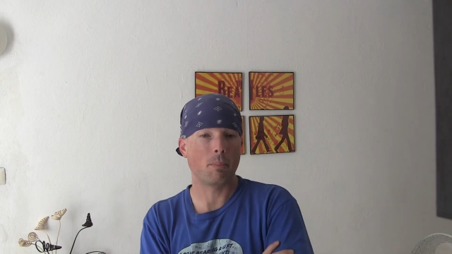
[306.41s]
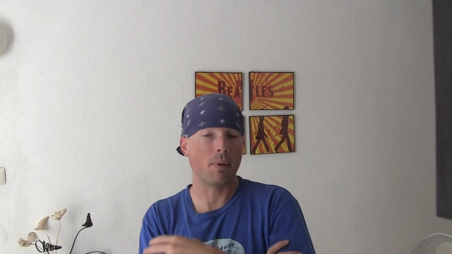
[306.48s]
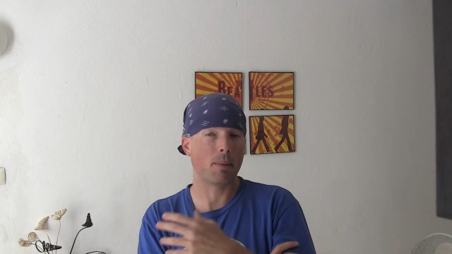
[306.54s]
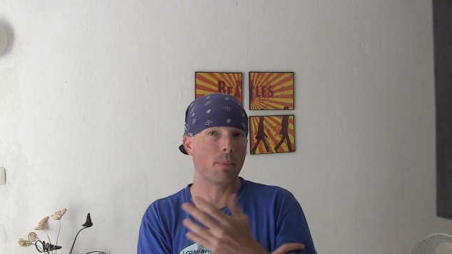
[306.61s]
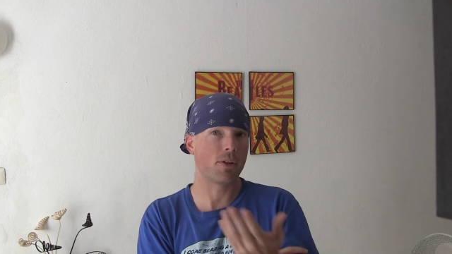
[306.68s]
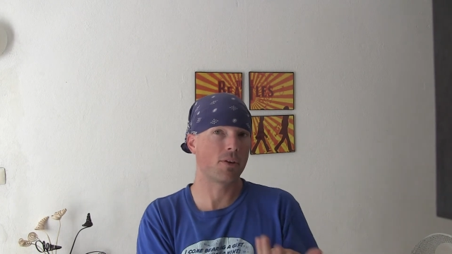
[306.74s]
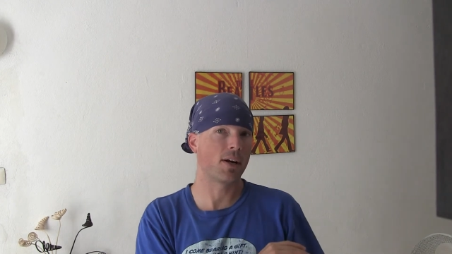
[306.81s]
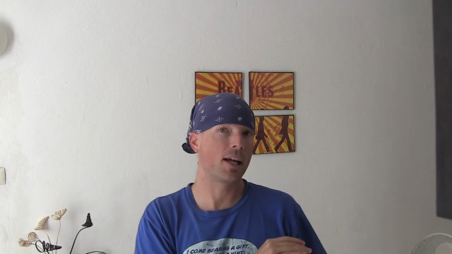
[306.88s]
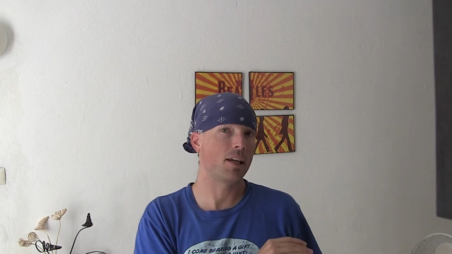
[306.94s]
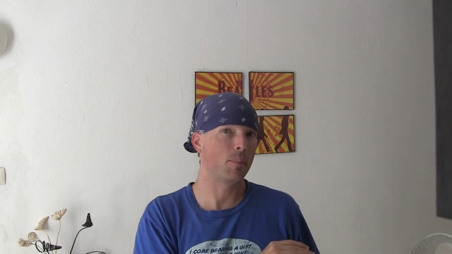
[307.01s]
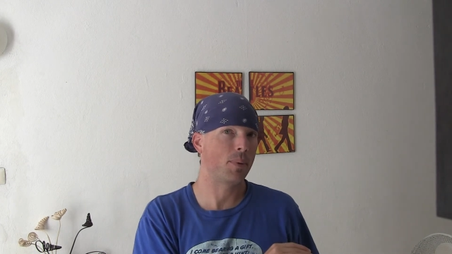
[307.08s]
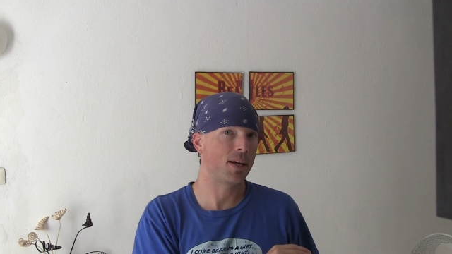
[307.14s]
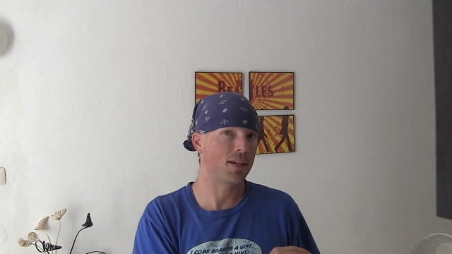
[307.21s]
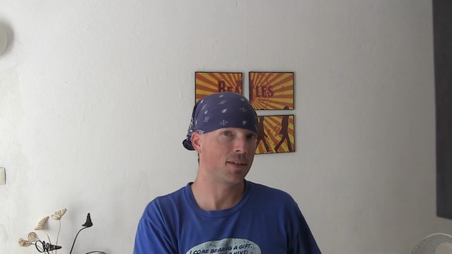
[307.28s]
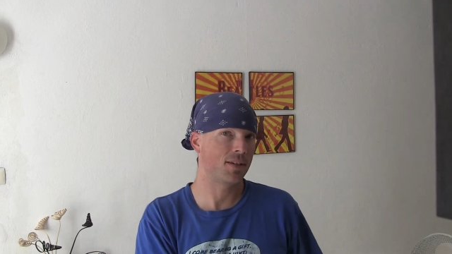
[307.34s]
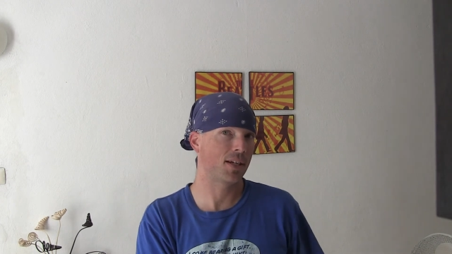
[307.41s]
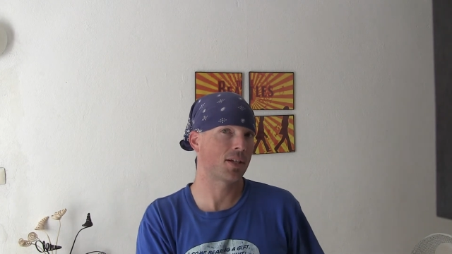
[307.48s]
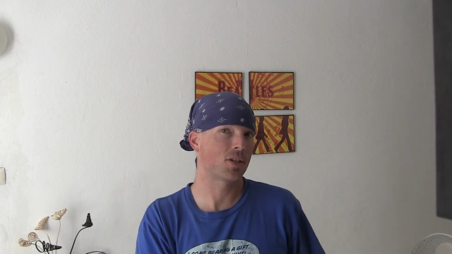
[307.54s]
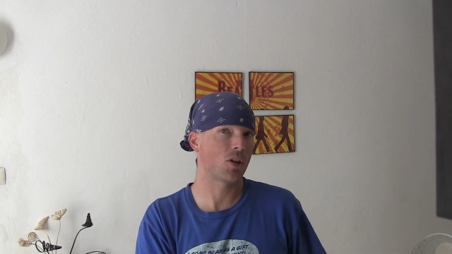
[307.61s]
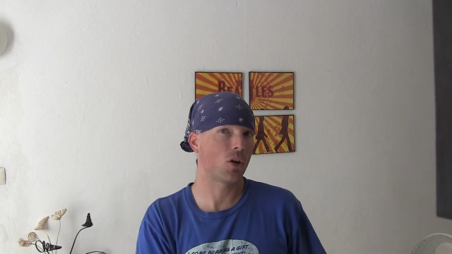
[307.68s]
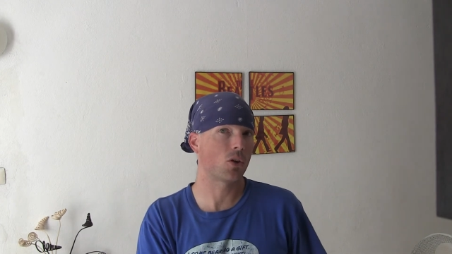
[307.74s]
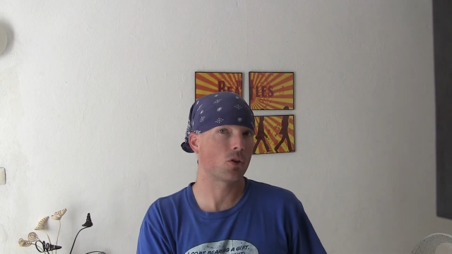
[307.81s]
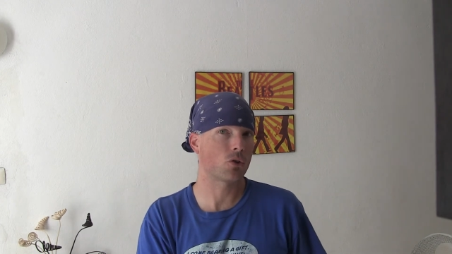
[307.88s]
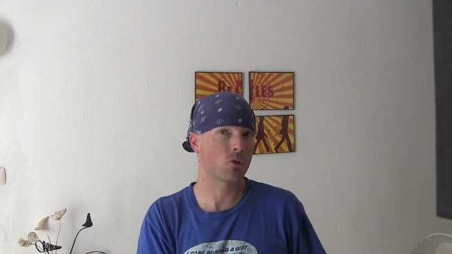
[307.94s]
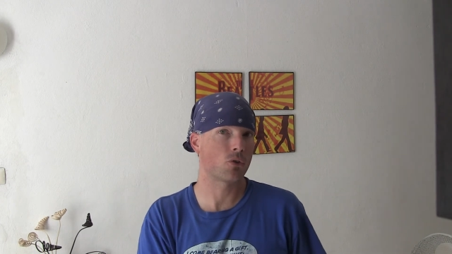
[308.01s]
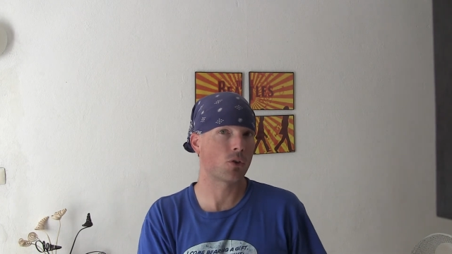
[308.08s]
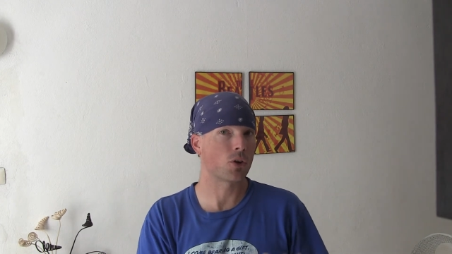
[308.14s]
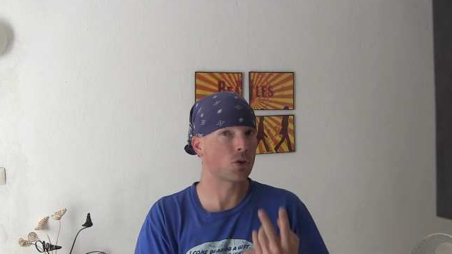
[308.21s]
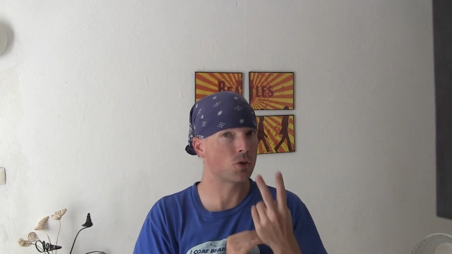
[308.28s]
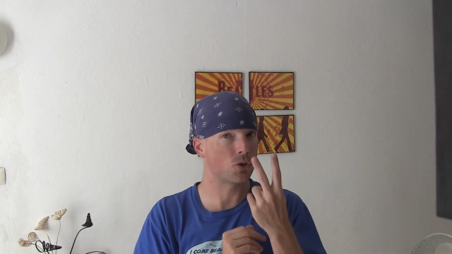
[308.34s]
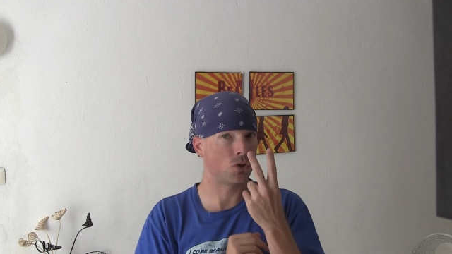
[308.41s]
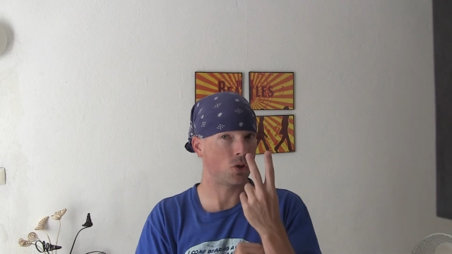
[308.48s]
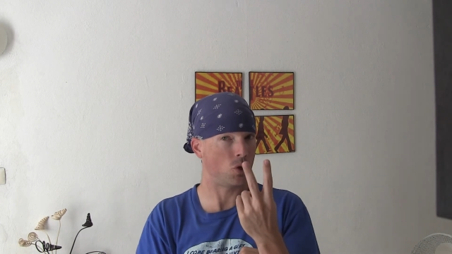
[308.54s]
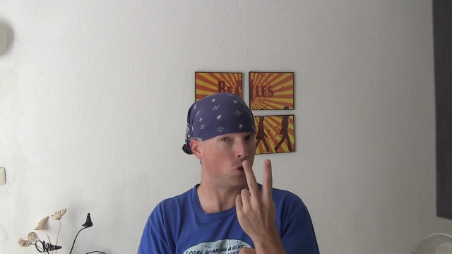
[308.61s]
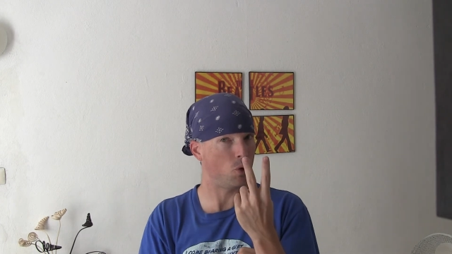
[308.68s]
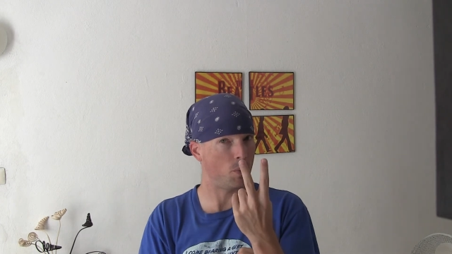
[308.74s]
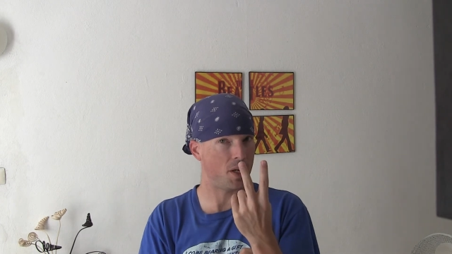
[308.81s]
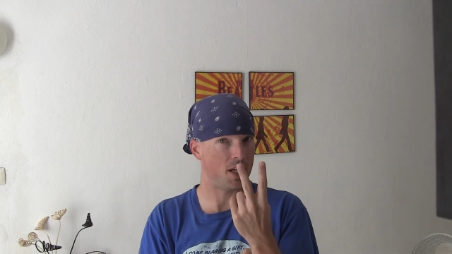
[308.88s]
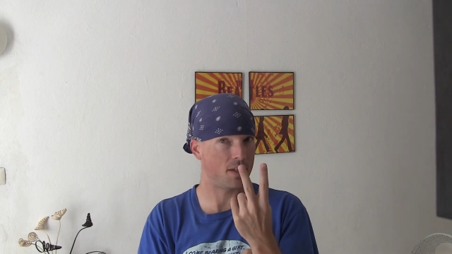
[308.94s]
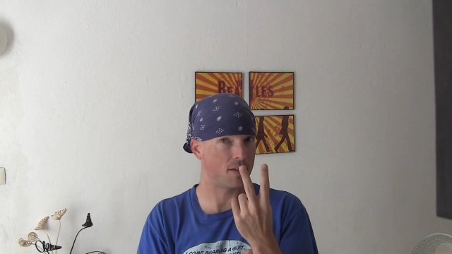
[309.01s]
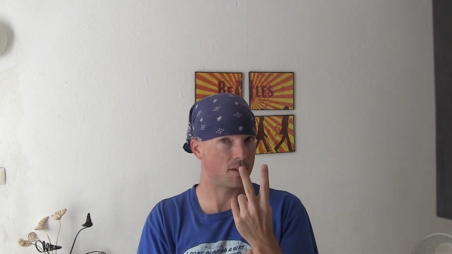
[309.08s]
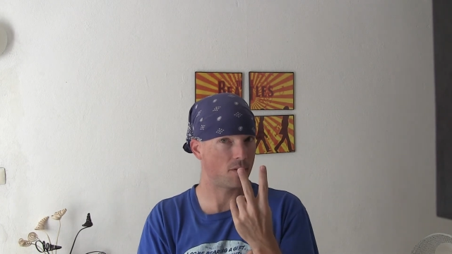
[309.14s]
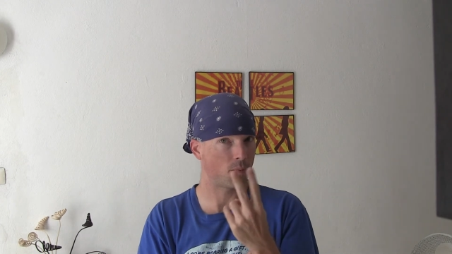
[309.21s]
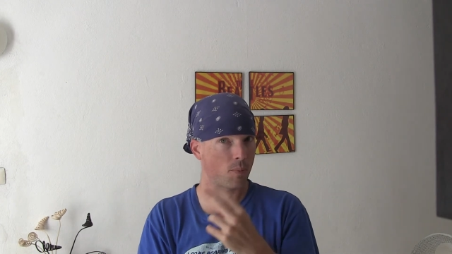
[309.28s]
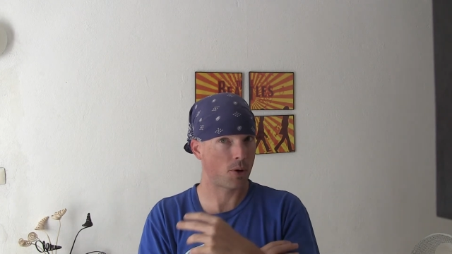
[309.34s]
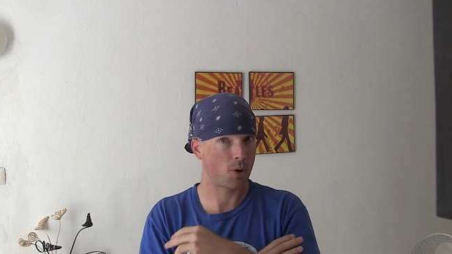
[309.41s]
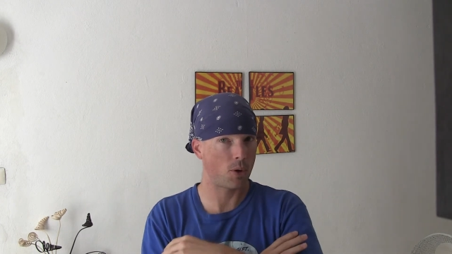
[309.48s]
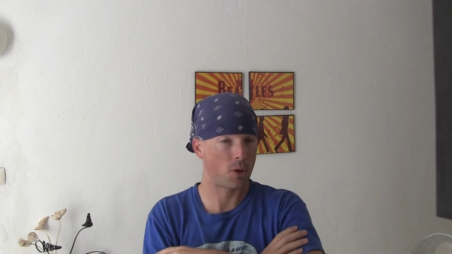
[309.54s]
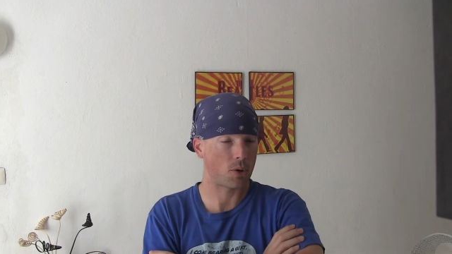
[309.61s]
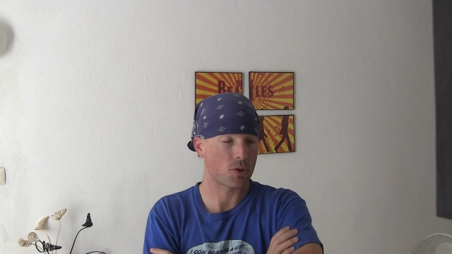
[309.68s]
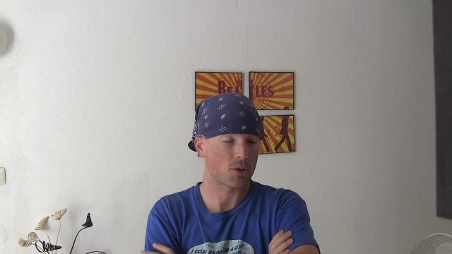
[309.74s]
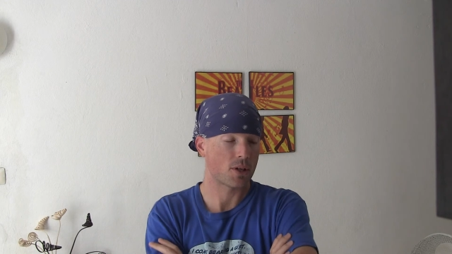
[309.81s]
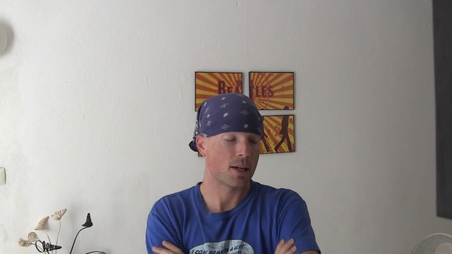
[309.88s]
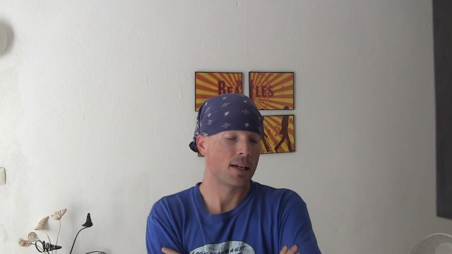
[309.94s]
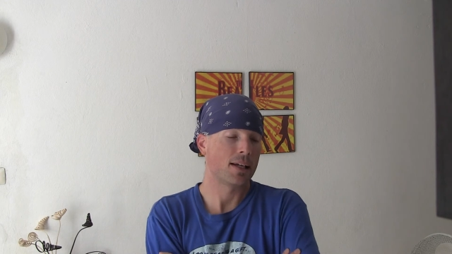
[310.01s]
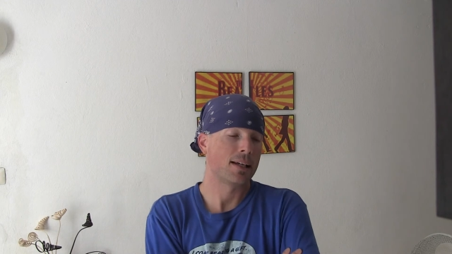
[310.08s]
my mother had to pay $6 for 2 pieces of produce.